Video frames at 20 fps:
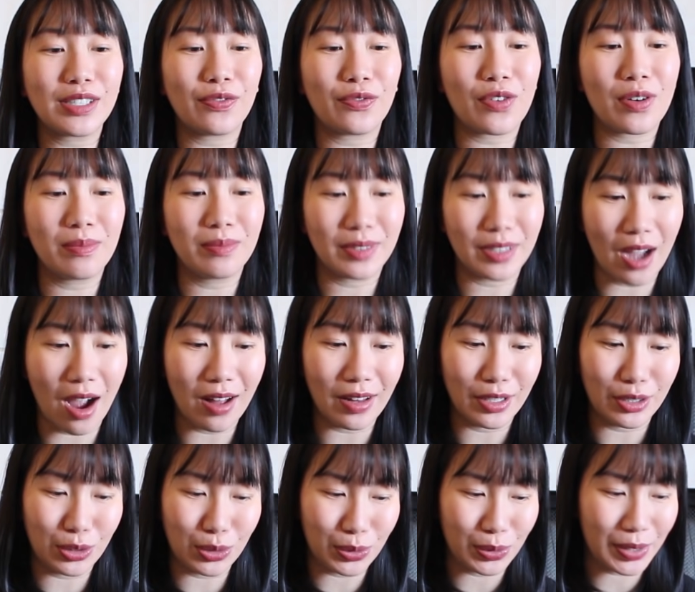from
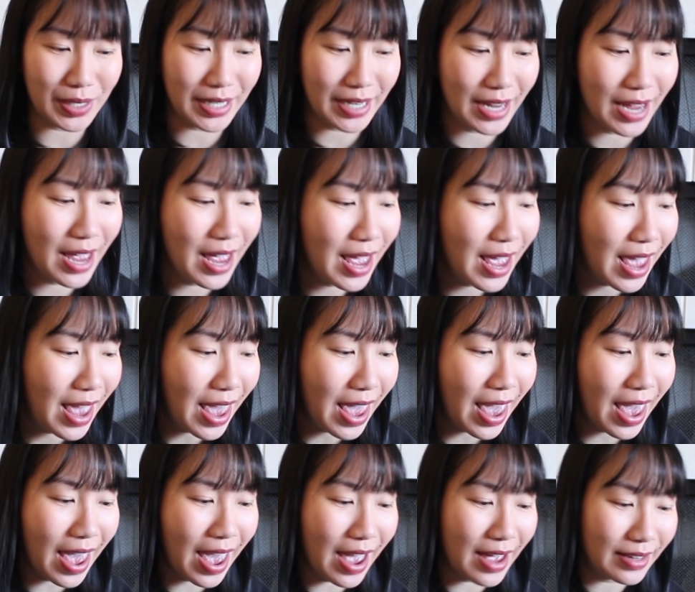Dollar Tree,
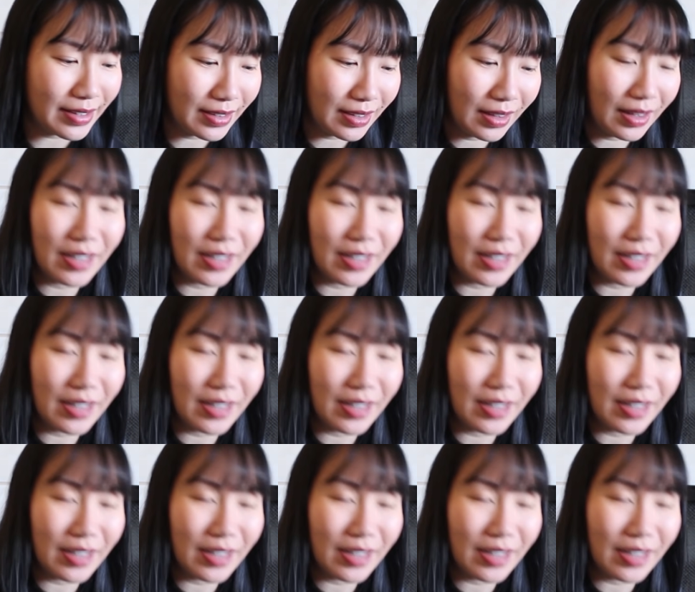and